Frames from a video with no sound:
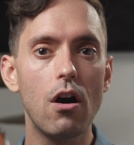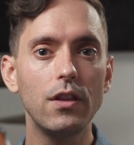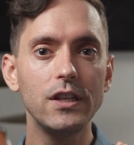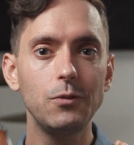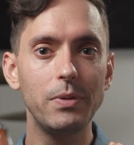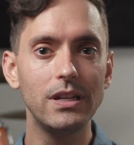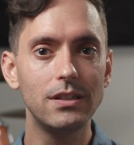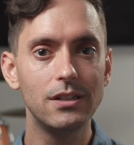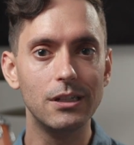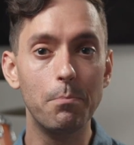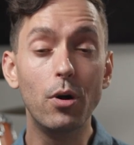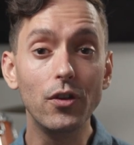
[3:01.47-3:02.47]
all these
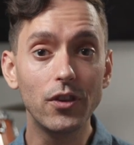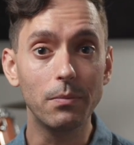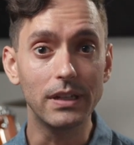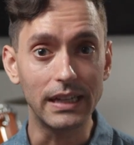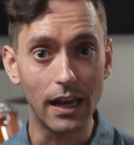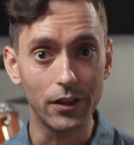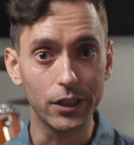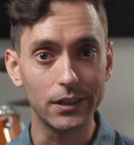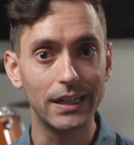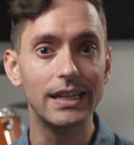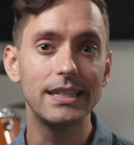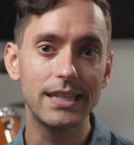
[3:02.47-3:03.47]
pieces and put them
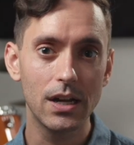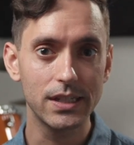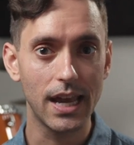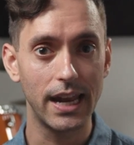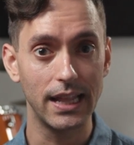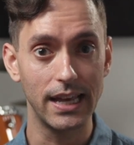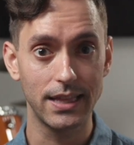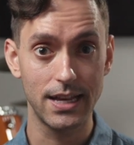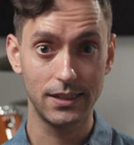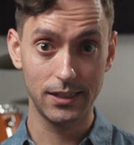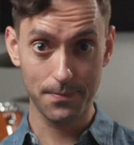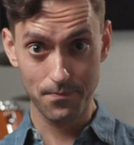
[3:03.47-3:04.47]
together, and it sounds kind of like
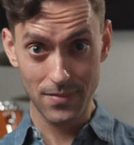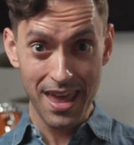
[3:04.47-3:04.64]
this.